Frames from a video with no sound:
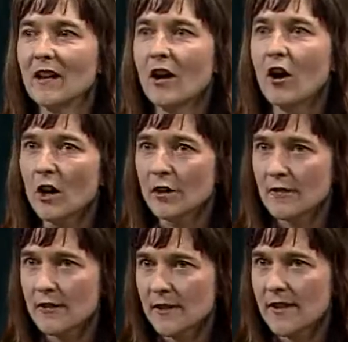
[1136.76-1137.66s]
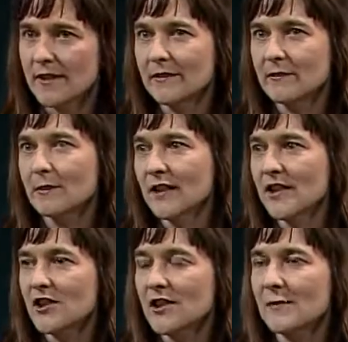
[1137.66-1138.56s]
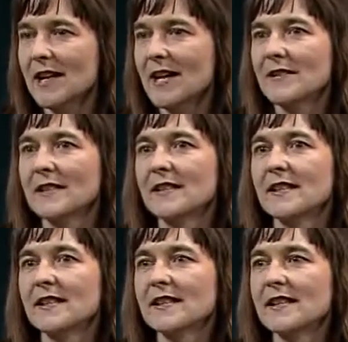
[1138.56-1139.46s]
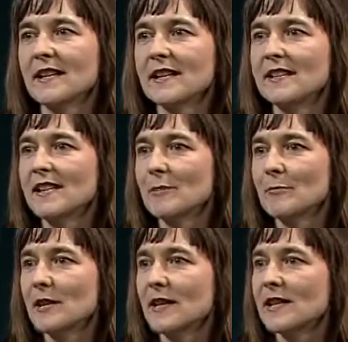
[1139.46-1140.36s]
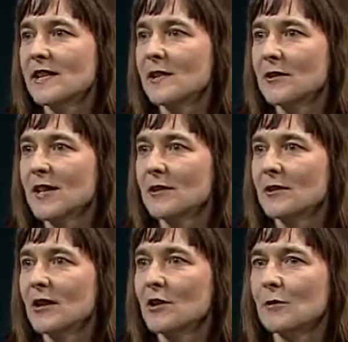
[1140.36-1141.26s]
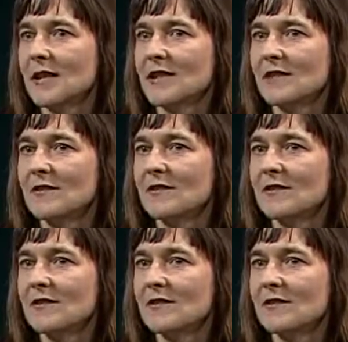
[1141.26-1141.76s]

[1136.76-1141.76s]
All of those kind of relations we have to things tend to put us in a rather aggressive,